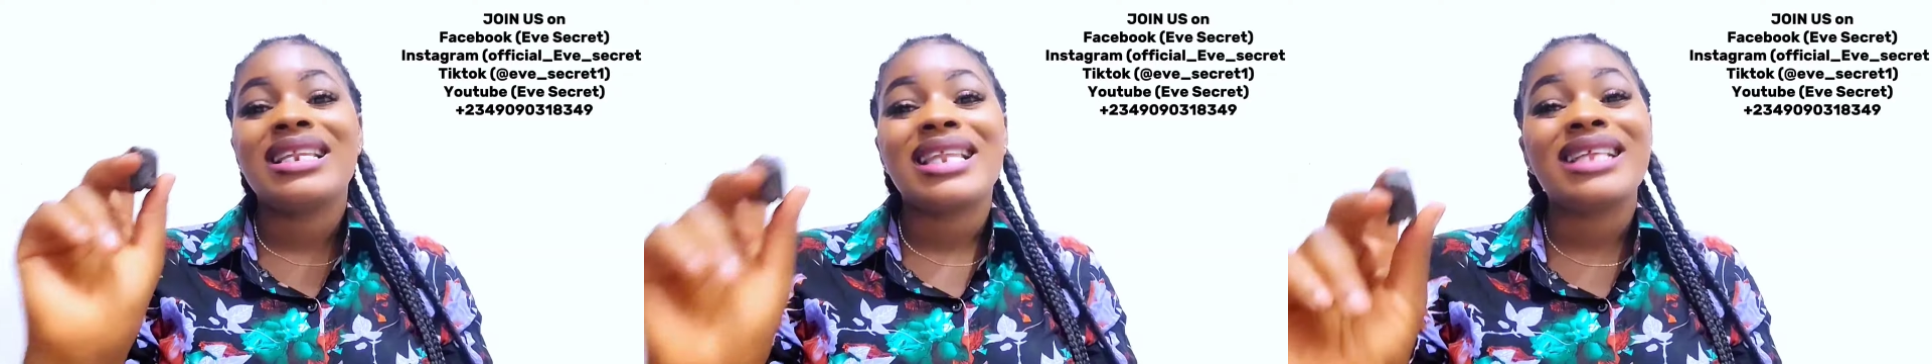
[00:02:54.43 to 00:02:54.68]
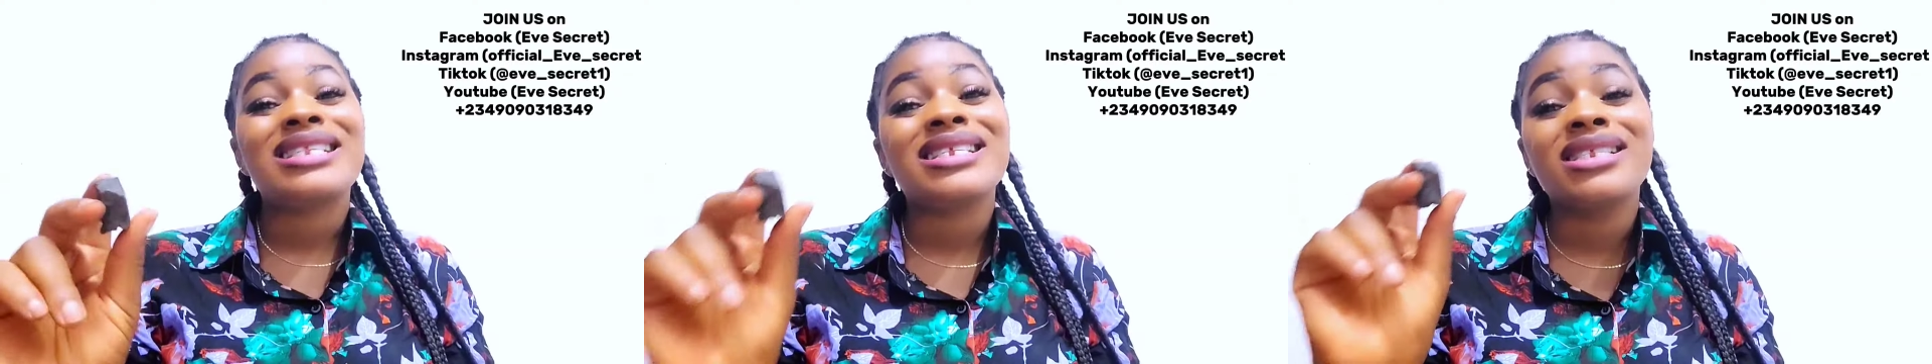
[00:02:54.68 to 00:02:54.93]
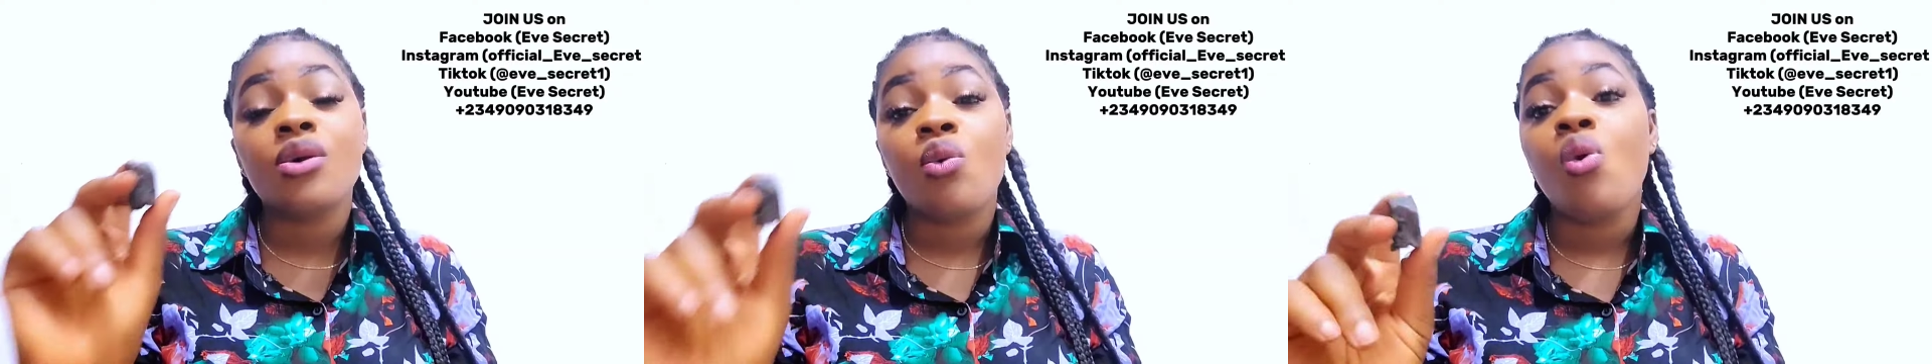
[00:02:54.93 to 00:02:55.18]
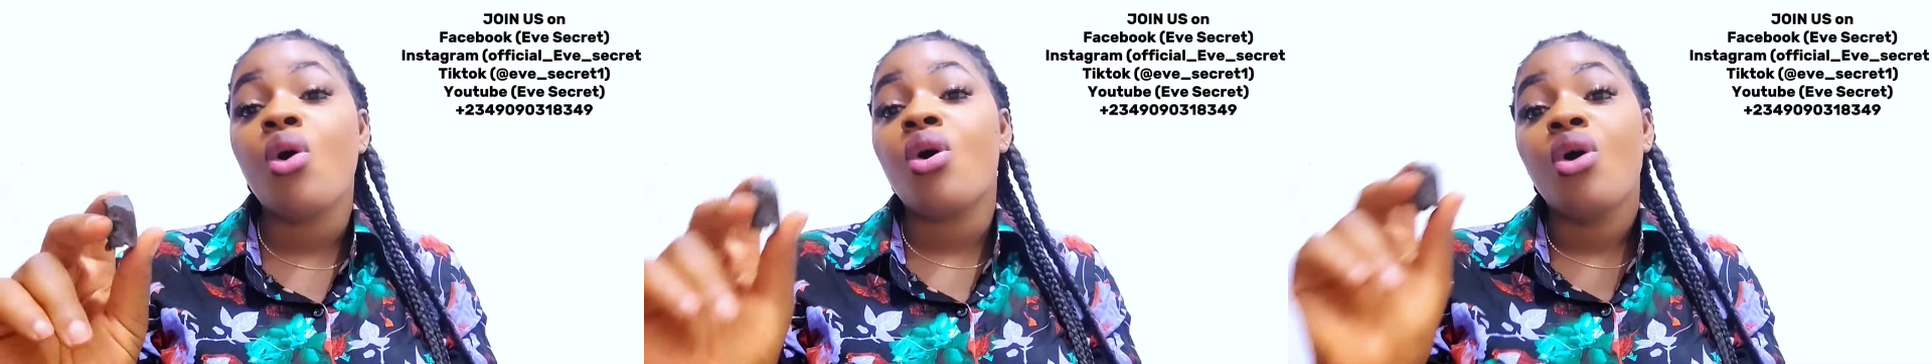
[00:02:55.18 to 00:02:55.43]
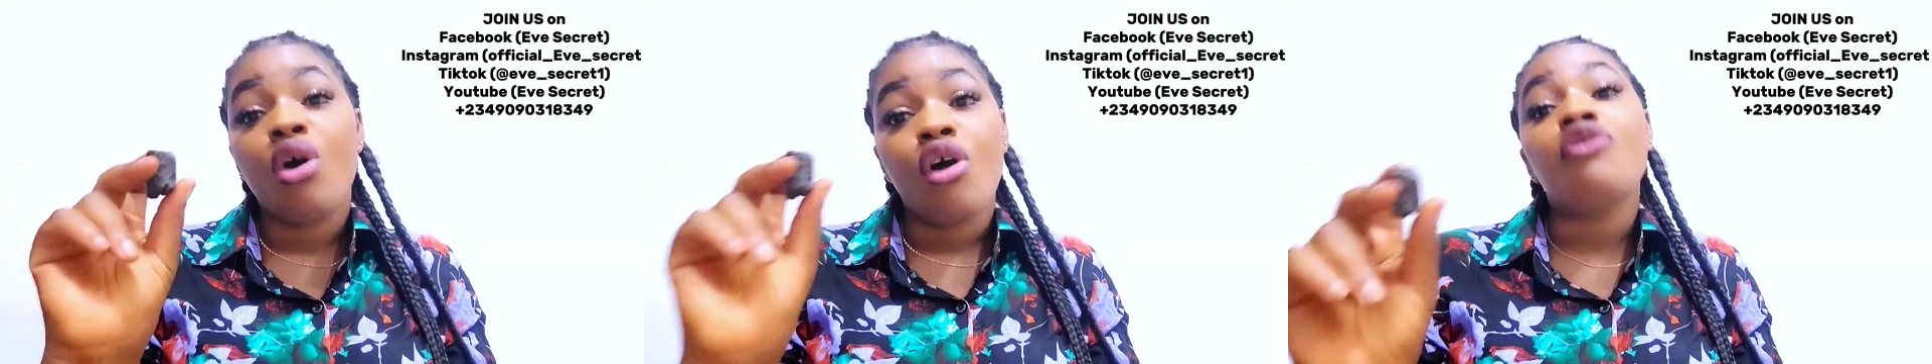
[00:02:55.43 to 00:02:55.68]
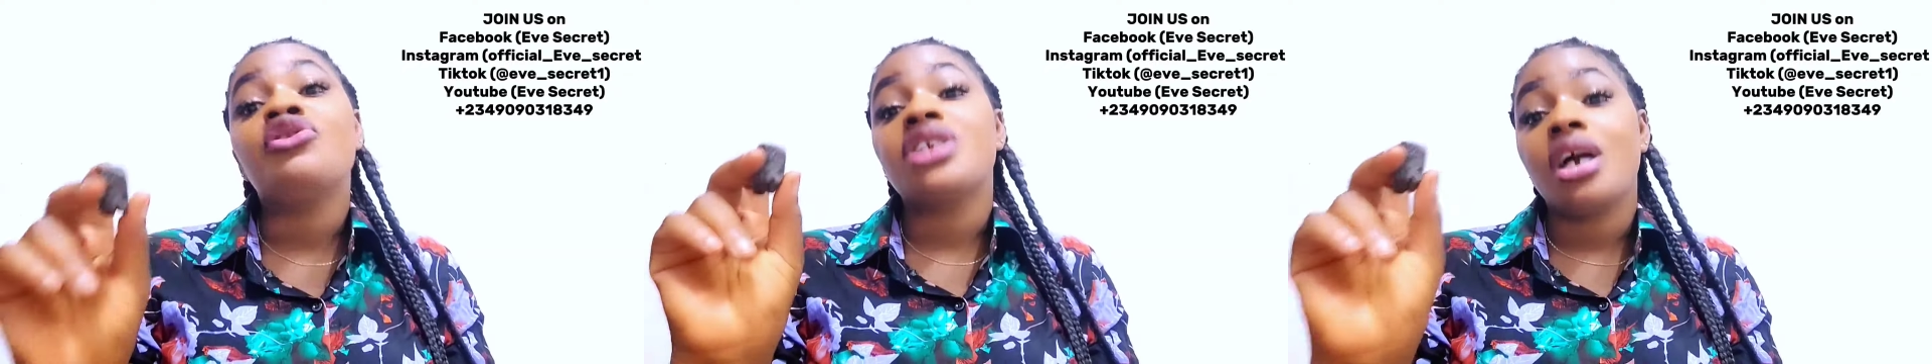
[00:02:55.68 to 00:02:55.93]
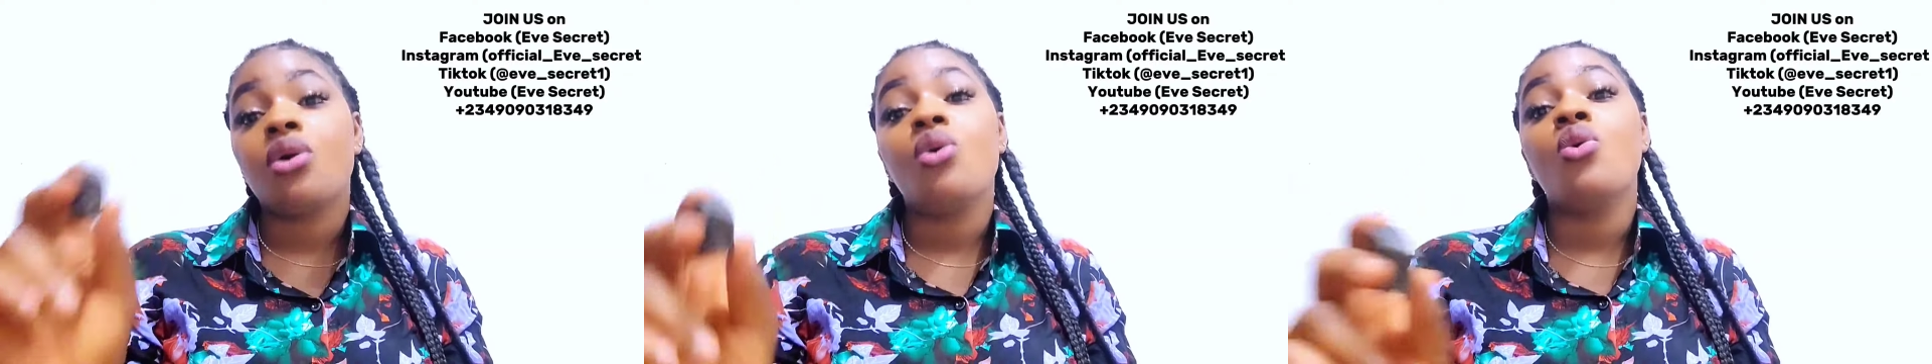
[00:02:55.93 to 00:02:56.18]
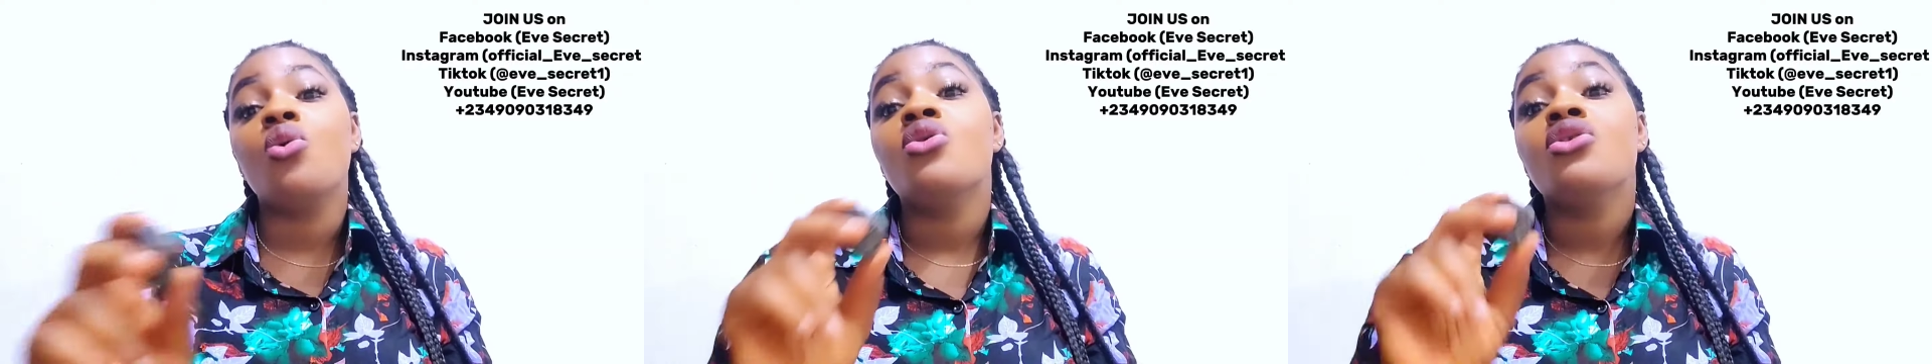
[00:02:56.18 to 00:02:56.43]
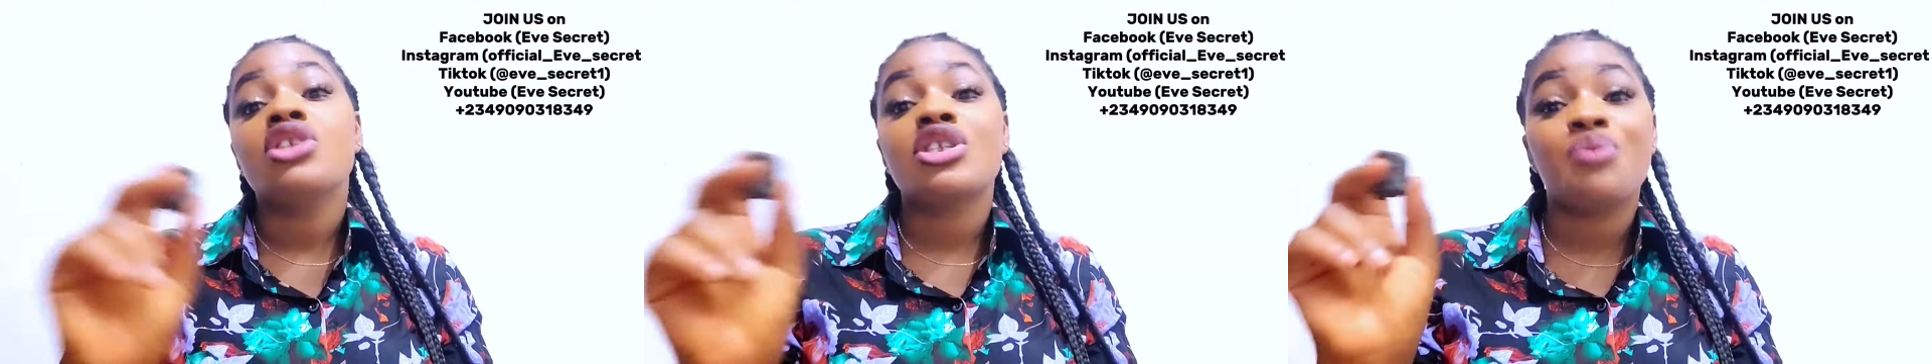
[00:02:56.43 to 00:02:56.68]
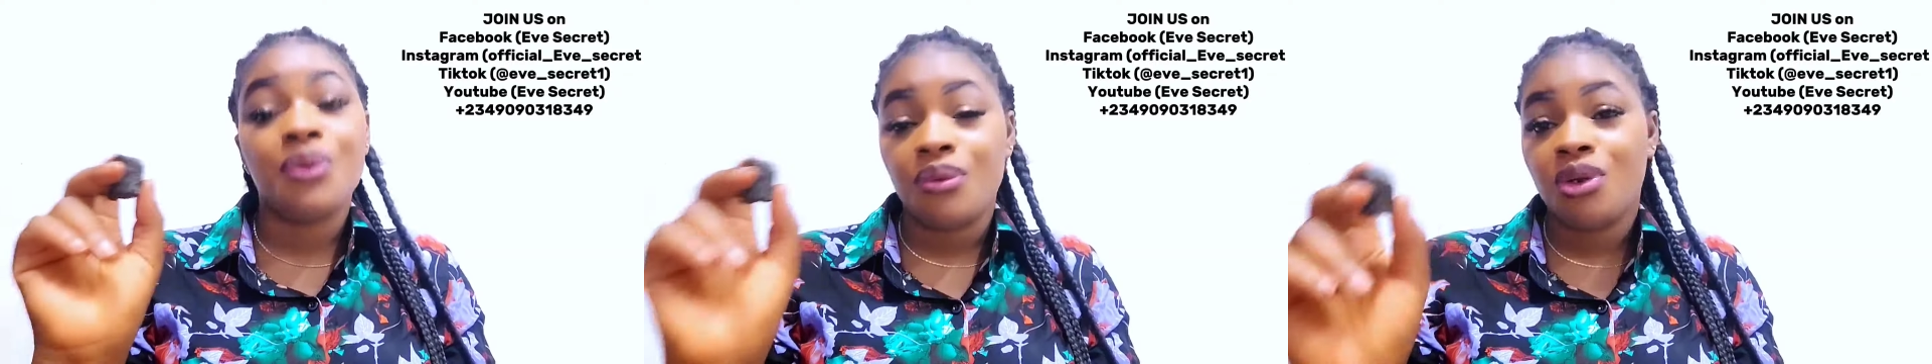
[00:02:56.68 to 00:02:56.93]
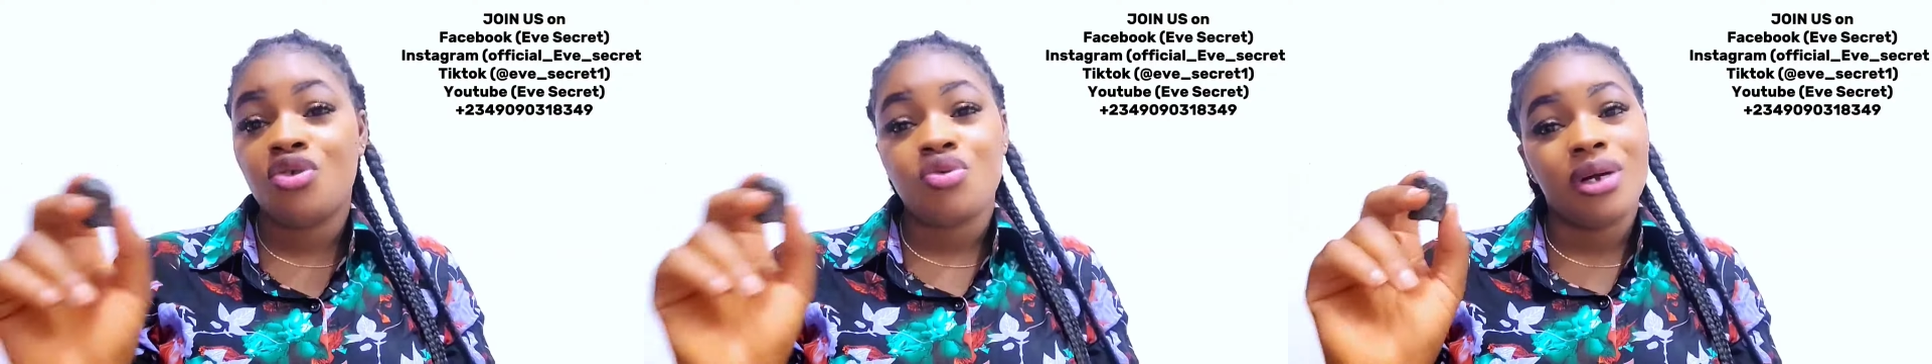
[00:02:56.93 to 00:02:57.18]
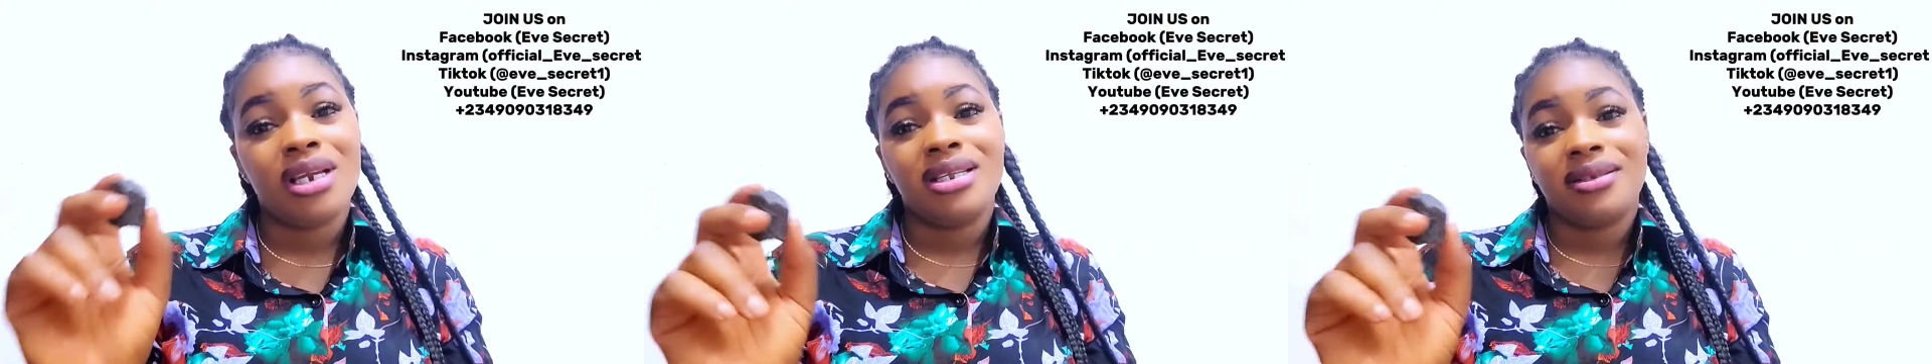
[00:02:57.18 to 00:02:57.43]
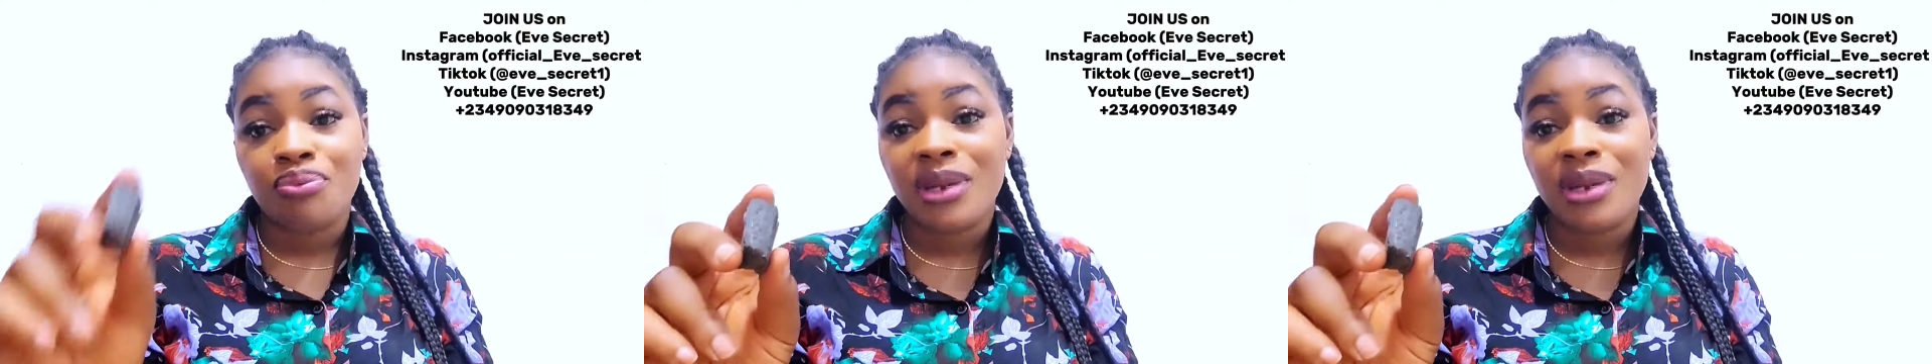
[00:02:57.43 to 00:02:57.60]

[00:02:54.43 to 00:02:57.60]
That is the work of charcoal spiritually.